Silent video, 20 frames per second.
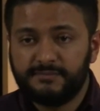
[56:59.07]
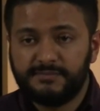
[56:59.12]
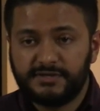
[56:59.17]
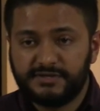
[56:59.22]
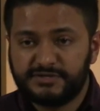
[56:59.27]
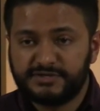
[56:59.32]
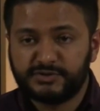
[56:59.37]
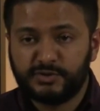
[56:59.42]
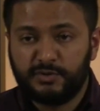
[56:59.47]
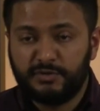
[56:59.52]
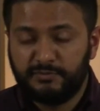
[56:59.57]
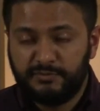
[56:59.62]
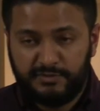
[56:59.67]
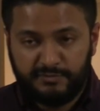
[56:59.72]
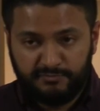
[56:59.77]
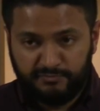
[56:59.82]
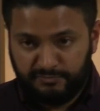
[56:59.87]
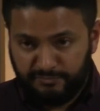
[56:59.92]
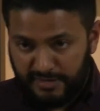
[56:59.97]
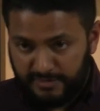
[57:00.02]
But so, I
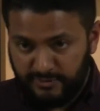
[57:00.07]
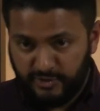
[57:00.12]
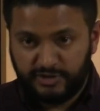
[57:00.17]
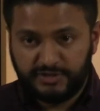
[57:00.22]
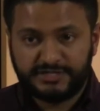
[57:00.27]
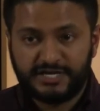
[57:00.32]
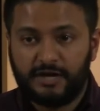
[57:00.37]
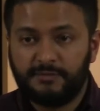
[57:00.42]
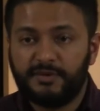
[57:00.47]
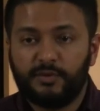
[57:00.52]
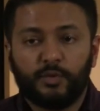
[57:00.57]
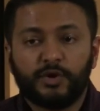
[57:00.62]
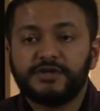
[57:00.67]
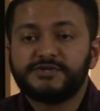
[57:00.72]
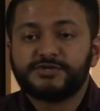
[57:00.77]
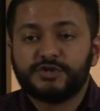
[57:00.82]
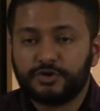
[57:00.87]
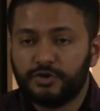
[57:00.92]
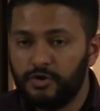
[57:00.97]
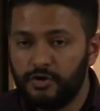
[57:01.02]
mean, maybe you could tell me, what
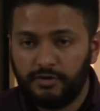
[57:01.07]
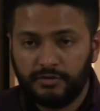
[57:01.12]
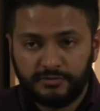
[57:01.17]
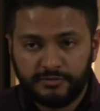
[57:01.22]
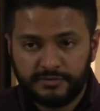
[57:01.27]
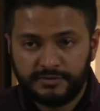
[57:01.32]
is your goal?